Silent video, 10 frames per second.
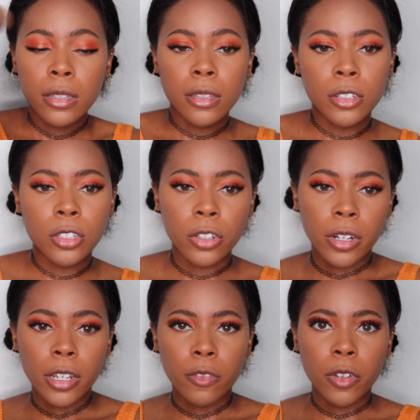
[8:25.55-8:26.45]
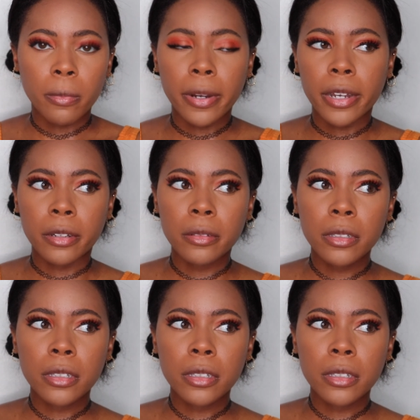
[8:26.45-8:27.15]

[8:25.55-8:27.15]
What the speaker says: the starting of your brows.